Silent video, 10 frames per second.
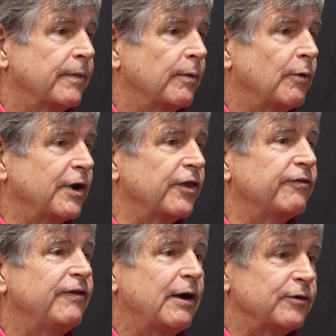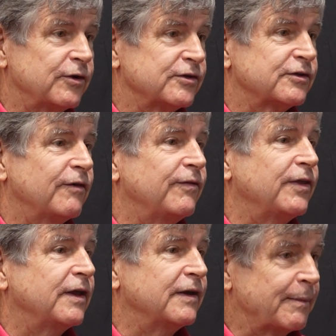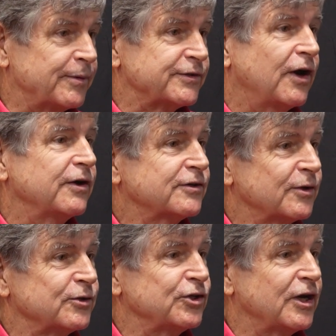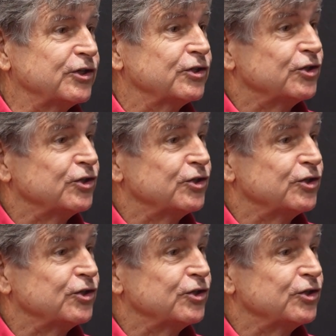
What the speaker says: one of the founders of the Naples Art Association.